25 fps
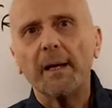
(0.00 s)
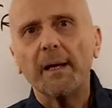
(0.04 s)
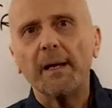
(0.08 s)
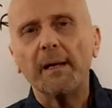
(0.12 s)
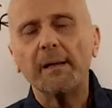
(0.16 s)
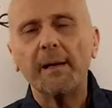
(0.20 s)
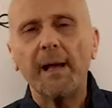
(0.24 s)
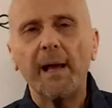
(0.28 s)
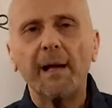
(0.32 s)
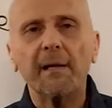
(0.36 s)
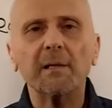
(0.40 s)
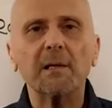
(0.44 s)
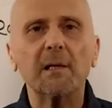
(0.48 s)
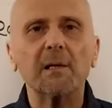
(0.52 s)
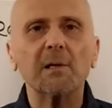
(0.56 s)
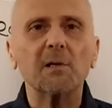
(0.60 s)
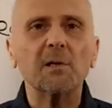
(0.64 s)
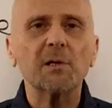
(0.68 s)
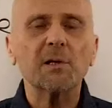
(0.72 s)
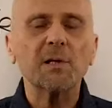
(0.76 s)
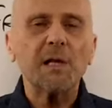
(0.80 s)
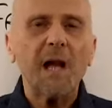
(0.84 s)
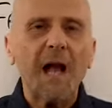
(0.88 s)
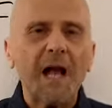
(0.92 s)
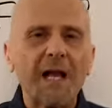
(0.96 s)
in essence,
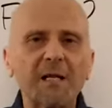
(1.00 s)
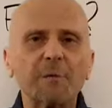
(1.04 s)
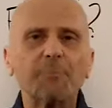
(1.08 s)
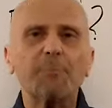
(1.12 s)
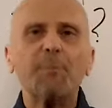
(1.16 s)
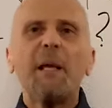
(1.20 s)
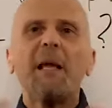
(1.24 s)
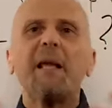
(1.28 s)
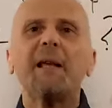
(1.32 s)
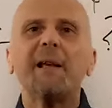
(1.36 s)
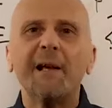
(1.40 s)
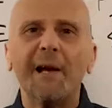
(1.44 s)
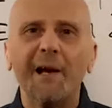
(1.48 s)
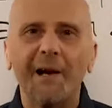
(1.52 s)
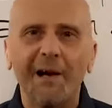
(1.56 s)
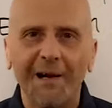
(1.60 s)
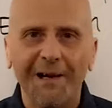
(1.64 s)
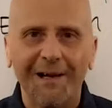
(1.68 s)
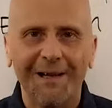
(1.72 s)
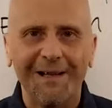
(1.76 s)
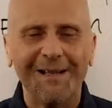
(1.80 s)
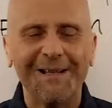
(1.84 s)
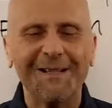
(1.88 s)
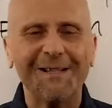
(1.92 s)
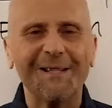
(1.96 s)
just
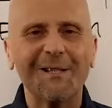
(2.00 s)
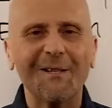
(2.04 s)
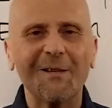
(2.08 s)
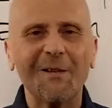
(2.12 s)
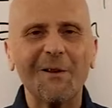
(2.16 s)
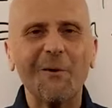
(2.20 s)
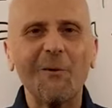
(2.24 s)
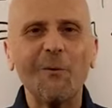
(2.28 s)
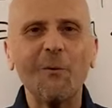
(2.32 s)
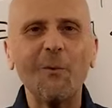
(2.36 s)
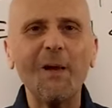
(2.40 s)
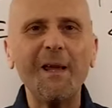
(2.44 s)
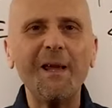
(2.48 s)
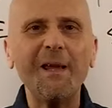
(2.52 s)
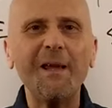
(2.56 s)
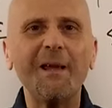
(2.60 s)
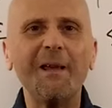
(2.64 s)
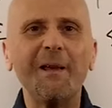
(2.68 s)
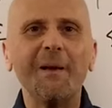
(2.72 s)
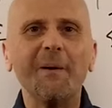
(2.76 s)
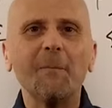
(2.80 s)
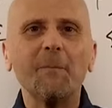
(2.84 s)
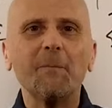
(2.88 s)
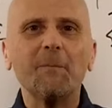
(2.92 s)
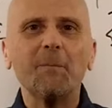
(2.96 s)
because
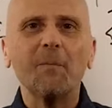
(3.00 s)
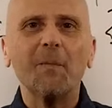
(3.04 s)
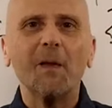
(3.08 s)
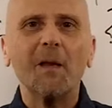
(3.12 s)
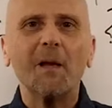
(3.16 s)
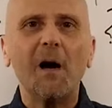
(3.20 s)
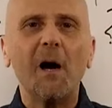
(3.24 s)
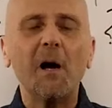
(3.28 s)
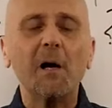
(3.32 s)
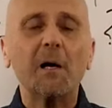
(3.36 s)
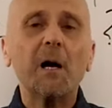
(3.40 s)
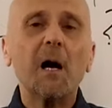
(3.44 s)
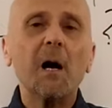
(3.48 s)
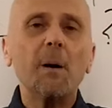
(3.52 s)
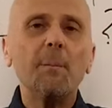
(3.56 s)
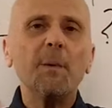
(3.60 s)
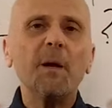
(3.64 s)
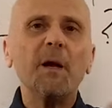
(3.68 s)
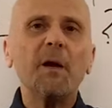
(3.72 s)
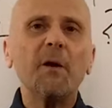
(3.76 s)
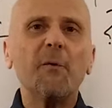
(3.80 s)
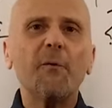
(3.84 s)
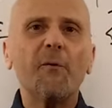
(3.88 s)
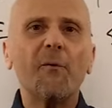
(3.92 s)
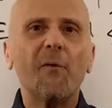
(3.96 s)
we are
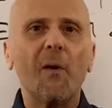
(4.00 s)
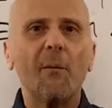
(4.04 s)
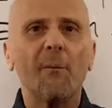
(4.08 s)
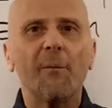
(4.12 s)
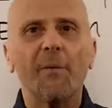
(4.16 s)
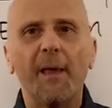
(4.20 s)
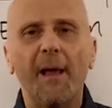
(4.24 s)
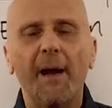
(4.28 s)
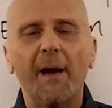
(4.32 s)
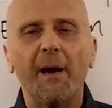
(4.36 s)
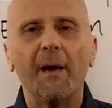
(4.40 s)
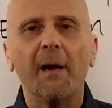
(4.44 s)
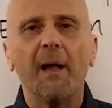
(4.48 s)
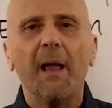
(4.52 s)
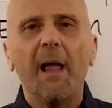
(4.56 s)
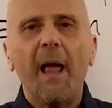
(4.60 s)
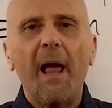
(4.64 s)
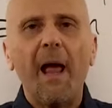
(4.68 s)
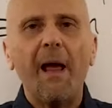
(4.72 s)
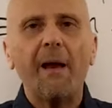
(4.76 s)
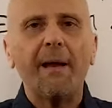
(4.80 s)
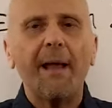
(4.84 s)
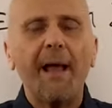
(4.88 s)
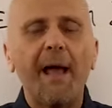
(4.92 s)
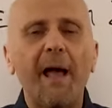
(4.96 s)
coming from there
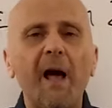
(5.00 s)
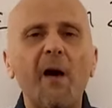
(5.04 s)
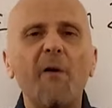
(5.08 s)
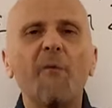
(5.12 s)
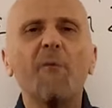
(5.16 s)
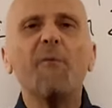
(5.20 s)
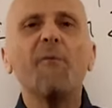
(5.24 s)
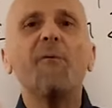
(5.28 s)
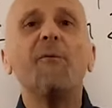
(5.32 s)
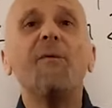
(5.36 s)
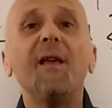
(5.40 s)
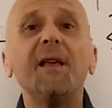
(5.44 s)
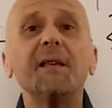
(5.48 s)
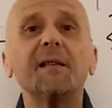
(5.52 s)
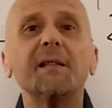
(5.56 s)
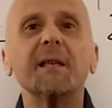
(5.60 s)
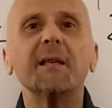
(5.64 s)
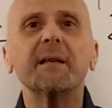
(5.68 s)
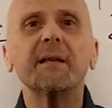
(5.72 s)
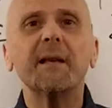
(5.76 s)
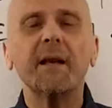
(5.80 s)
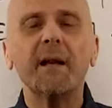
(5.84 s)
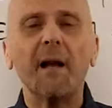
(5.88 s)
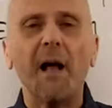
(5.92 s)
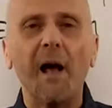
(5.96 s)
and have
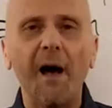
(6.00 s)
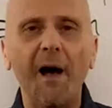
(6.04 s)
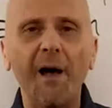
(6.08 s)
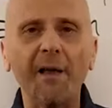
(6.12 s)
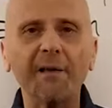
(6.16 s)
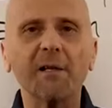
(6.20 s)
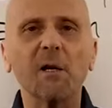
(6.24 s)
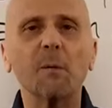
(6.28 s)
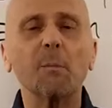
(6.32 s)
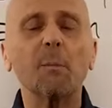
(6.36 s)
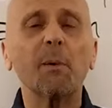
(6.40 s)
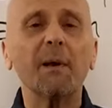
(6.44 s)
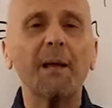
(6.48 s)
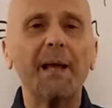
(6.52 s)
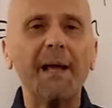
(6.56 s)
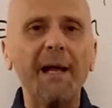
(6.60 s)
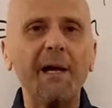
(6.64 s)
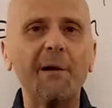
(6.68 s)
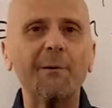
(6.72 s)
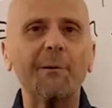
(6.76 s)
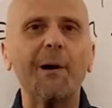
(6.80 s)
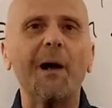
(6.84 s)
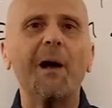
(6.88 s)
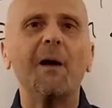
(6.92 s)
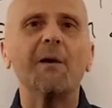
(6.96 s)
visited other
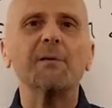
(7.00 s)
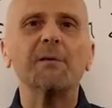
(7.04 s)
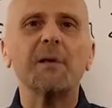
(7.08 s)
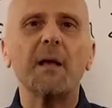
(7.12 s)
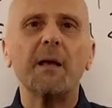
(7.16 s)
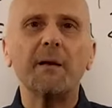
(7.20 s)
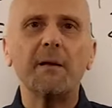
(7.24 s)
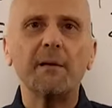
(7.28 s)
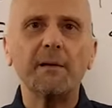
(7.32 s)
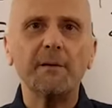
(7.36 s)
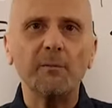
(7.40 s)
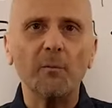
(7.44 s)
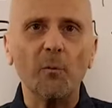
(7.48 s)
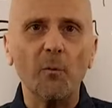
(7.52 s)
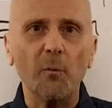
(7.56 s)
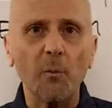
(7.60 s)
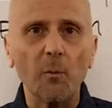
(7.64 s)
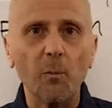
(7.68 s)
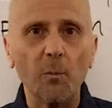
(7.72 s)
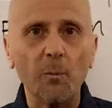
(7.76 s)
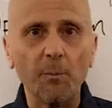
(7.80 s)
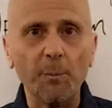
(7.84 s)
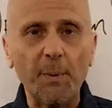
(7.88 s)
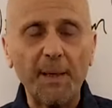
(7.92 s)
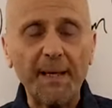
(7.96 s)
playgrounds and
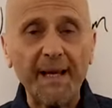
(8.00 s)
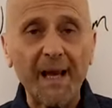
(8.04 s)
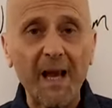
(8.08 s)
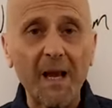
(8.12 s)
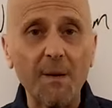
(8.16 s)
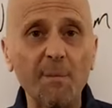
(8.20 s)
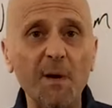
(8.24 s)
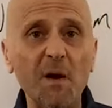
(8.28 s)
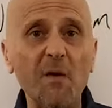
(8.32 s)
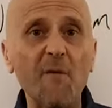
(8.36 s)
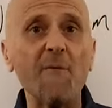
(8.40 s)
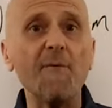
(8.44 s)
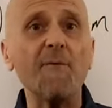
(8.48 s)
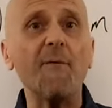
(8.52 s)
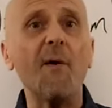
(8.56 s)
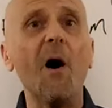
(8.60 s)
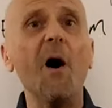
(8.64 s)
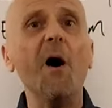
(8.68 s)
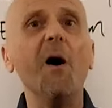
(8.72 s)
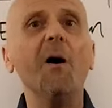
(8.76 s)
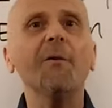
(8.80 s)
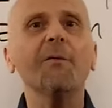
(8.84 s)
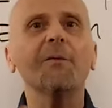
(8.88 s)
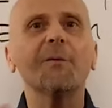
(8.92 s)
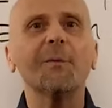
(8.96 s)
became
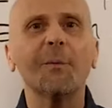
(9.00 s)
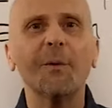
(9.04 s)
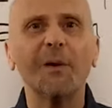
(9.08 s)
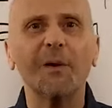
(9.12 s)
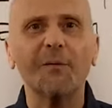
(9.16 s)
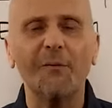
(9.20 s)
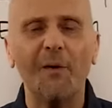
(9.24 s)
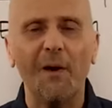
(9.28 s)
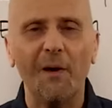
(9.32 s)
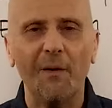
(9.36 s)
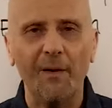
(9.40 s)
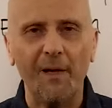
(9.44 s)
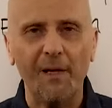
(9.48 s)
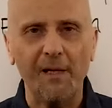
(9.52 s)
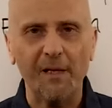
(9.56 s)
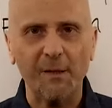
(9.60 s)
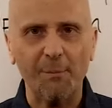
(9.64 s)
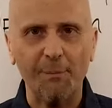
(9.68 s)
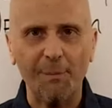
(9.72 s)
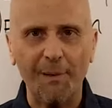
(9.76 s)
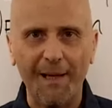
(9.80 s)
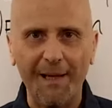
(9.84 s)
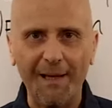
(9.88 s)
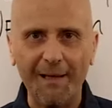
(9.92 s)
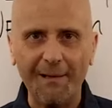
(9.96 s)
involved with various
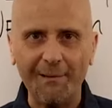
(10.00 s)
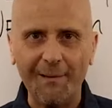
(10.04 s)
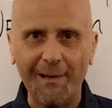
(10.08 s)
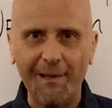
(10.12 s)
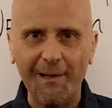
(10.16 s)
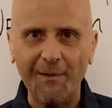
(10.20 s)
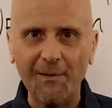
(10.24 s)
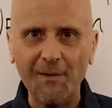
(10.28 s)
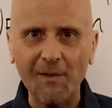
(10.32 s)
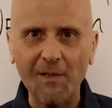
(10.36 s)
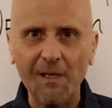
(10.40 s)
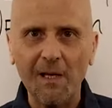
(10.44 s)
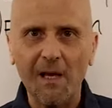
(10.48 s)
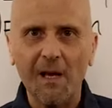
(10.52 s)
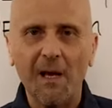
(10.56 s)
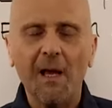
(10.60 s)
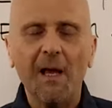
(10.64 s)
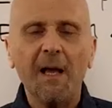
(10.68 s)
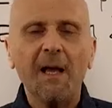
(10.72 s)
playgrounds